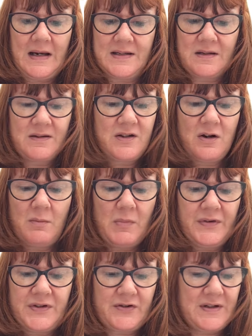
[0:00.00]
So it's not
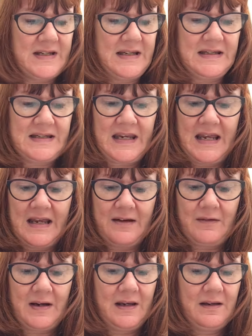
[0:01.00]
monster as in
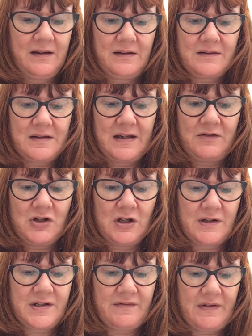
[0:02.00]
scary, so it gives you lots of